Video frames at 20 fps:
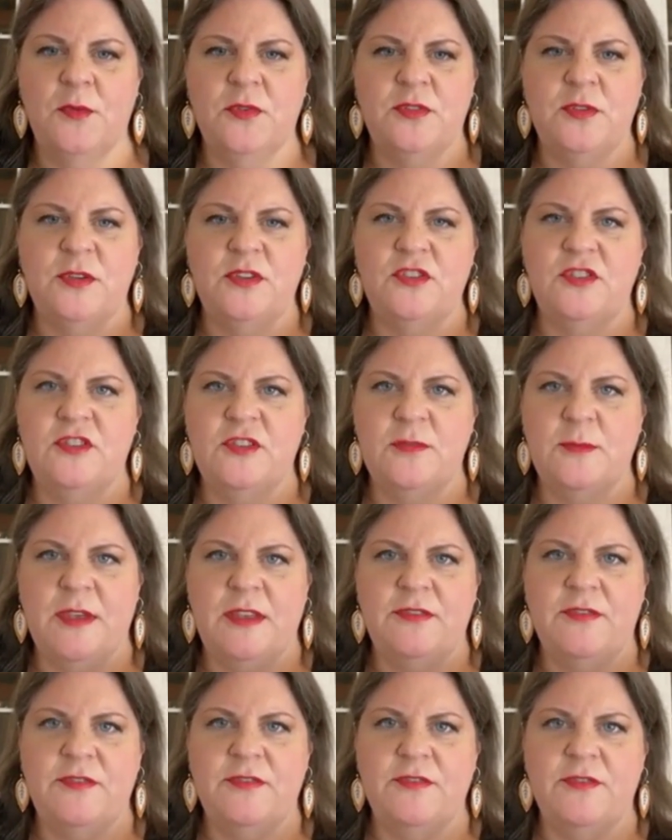switched to my
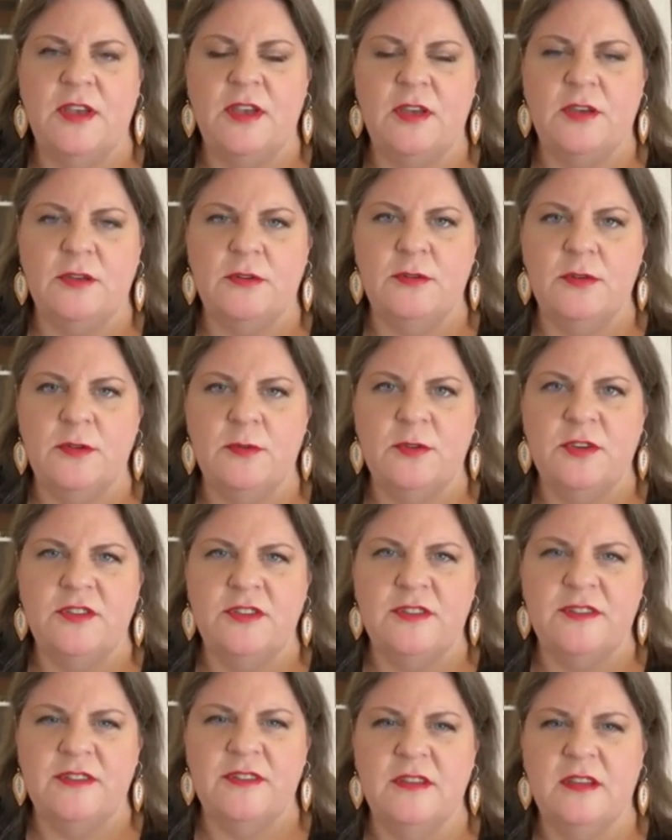phone, which
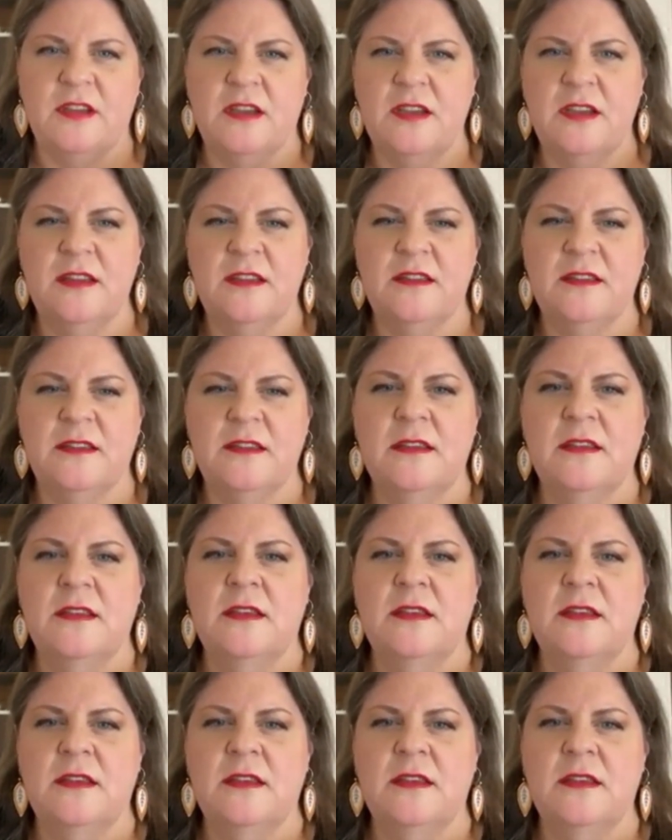is not